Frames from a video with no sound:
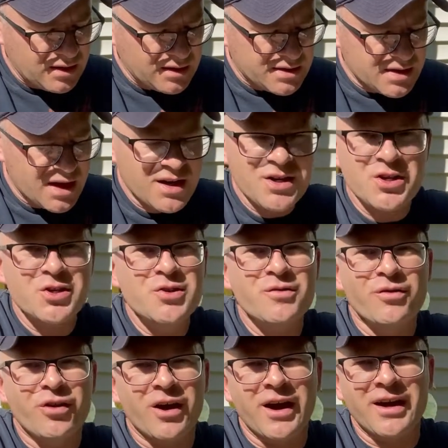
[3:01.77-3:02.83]
a new
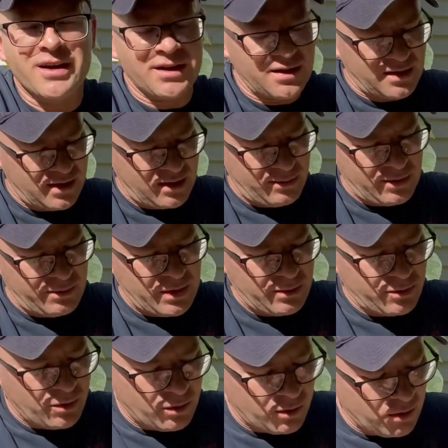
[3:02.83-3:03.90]
variety. I mean,
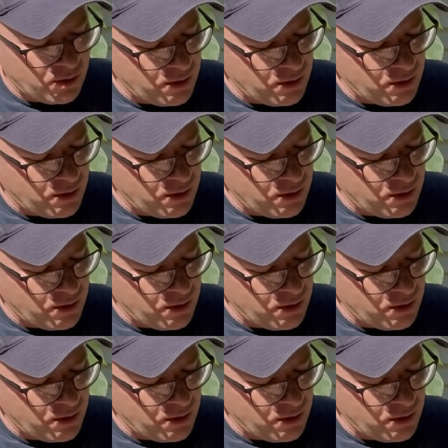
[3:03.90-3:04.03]
people